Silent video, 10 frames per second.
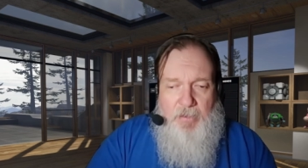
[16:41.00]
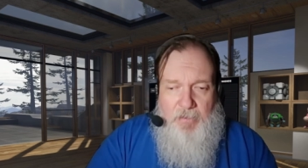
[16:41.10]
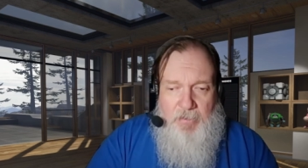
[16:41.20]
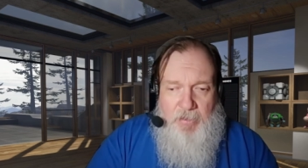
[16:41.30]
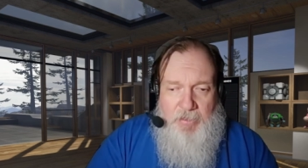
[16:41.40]

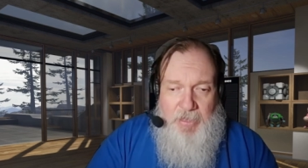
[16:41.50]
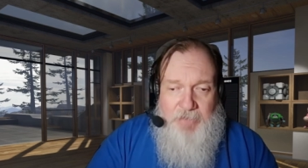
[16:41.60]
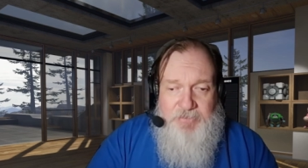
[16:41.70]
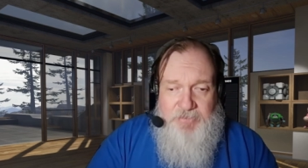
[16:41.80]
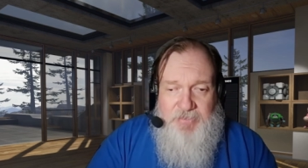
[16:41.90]
And I
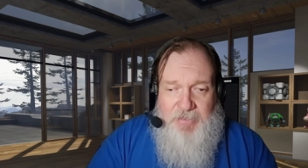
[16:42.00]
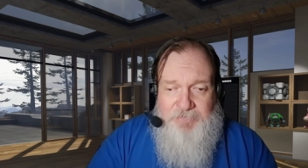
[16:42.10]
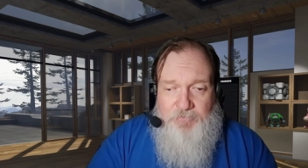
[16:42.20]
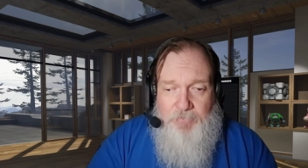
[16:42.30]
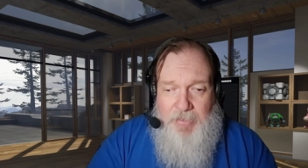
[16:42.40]
just have
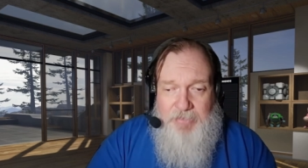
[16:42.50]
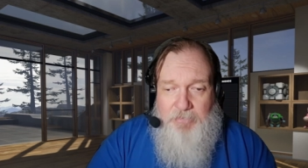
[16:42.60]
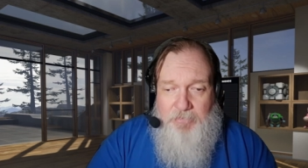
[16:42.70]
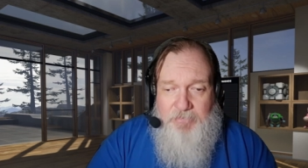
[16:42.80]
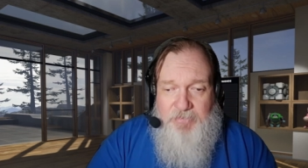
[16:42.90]
to write
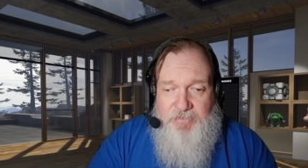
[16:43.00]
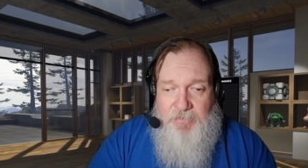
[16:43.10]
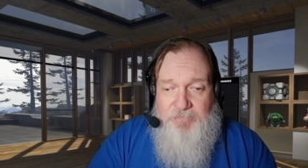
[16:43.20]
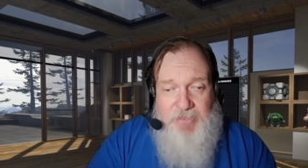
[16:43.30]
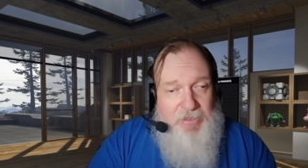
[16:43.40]
all this
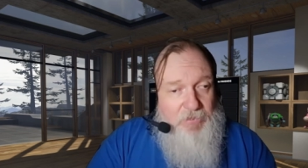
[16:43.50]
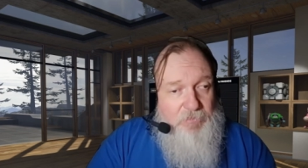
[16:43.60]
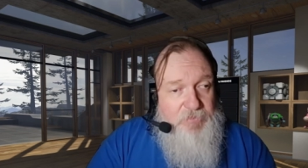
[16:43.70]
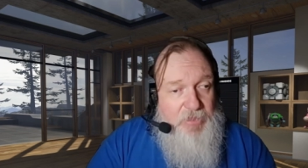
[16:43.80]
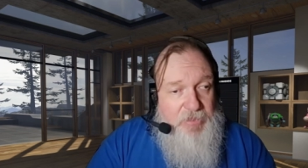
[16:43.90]
stuff
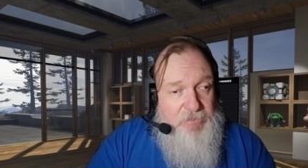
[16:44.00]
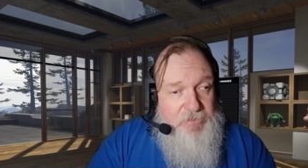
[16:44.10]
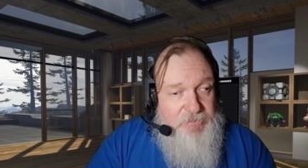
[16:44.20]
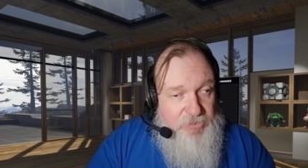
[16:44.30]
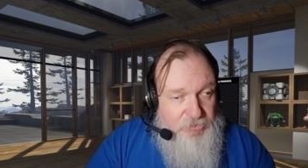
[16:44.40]
down and
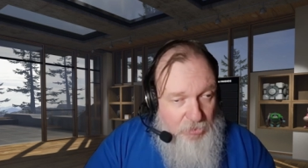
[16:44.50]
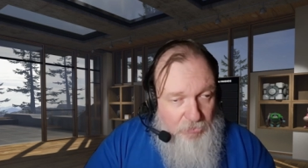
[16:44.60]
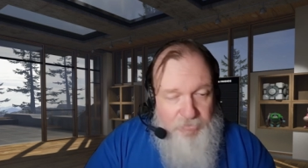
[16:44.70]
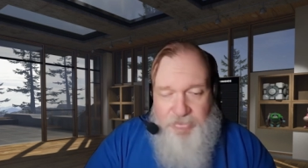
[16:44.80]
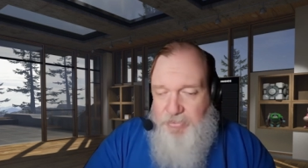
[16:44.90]
get the
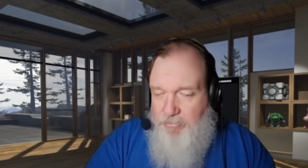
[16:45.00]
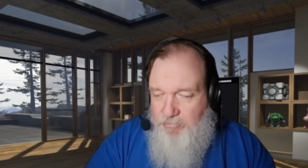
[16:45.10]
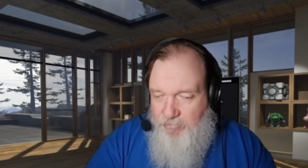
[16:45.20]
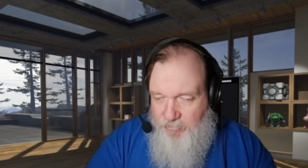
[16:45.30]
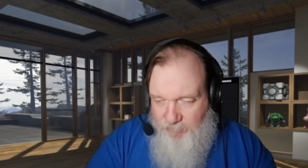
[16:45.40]
notes
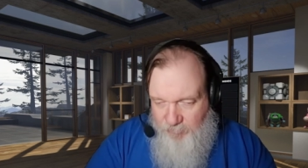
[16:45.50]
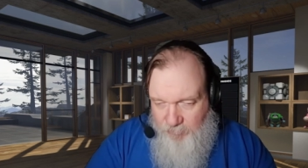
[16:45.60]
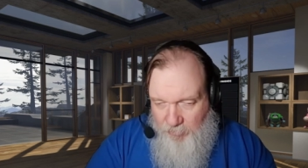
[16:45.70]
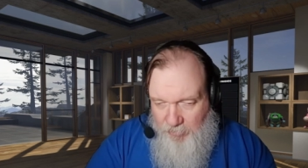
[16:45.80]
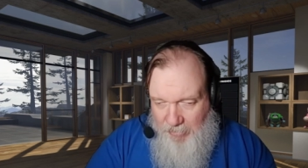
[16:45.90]
and
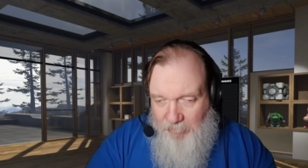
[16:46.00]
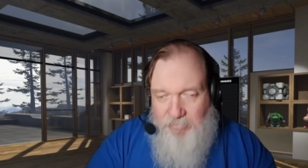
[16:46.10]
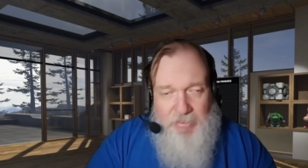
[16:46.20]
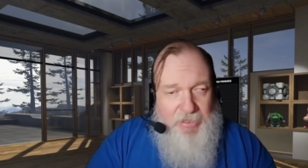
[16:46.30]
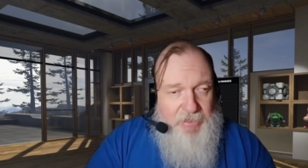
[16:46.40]

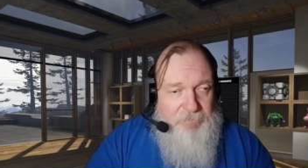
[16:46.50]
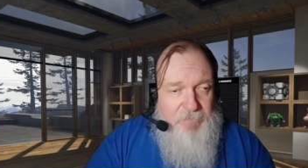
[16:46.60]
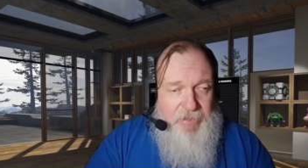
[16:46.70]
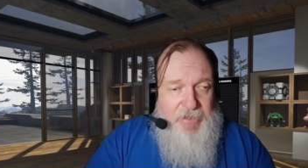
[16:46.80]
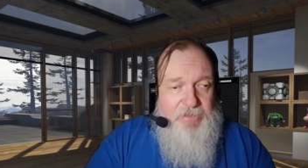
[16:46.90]
outline
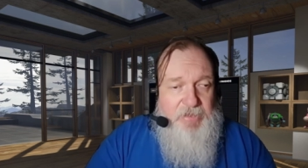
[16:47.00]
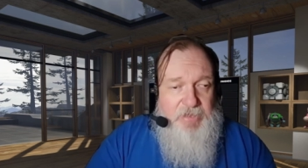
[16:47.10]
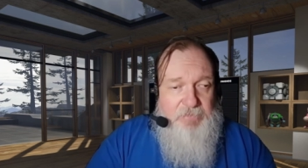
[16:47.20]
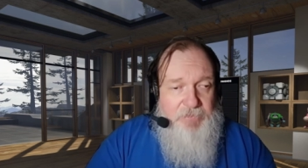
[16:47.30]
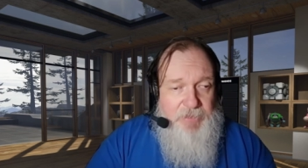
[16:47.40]
made and
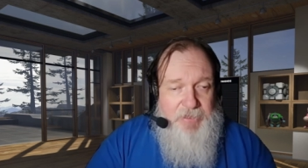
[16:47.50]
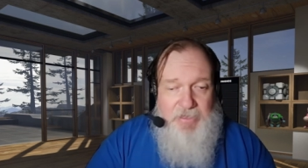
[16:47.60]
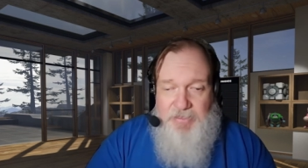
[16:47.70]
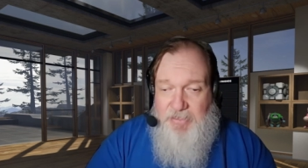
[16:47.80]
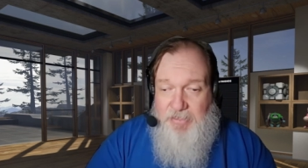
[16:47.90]
everything.
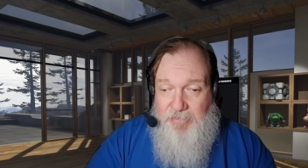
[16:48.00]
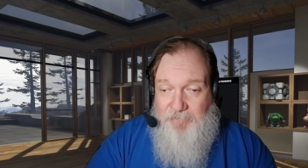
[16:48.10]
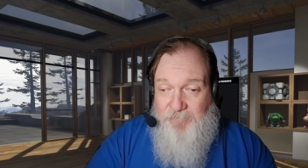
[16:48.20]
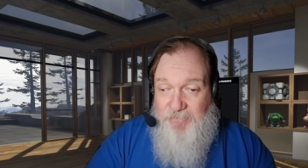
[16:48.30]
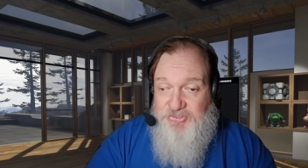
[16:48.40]
And then I'll
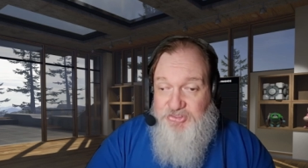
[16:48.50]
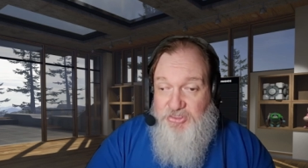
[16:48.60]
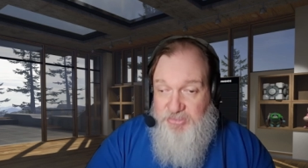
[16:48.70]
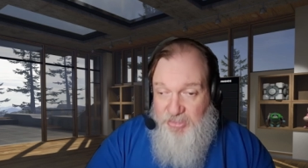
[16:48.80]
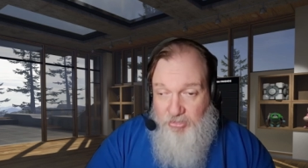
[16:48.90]
have a much
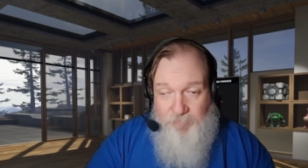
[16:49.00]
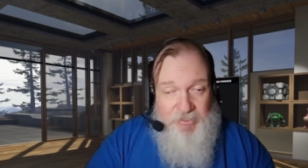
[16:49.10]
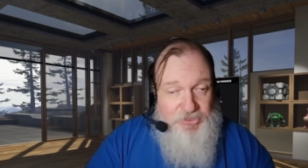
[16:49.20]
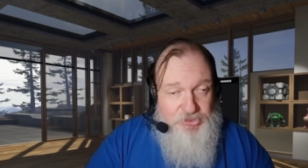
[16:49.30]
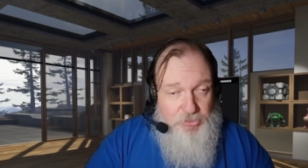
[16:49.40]
clearer
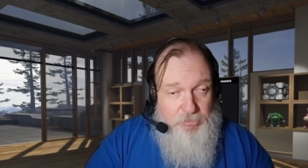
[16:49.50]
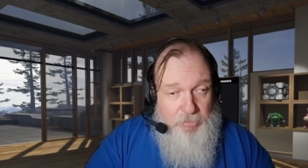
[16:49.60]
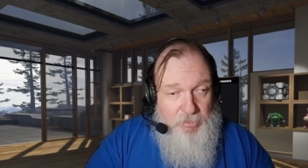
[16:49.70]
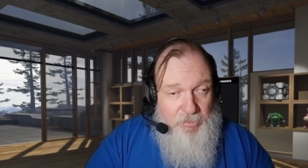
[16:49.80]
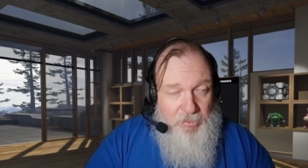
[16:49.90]
picture
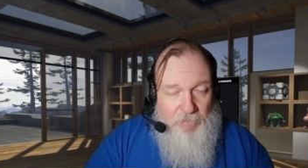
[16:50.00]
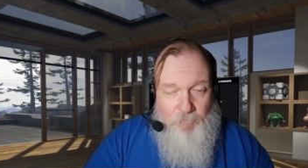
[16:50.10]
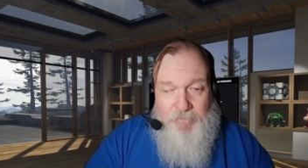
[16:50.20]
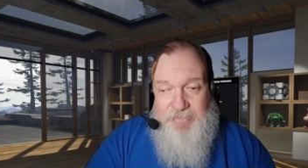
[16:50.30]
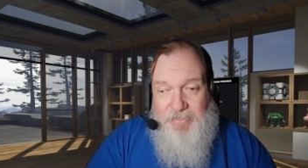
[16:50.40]
of
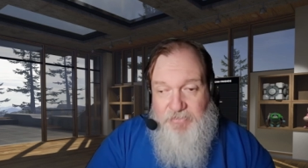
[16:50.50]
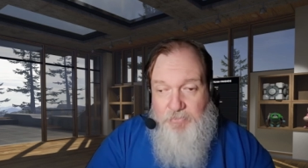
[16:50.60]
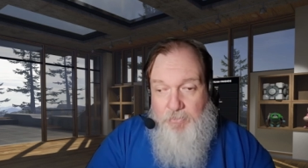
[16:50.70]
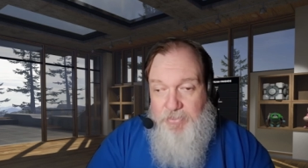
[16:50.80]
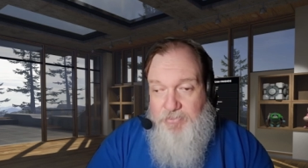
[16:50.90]
what that
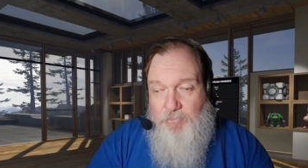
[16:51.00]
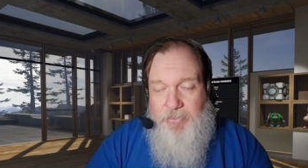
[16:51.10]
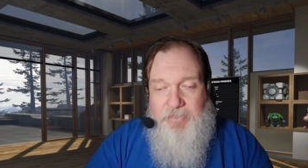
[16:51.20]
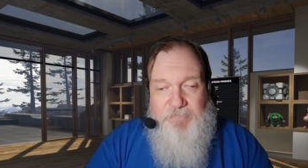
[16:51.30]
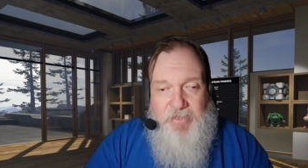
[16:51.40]
story is
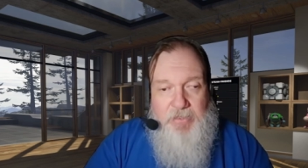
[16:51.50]
going to be.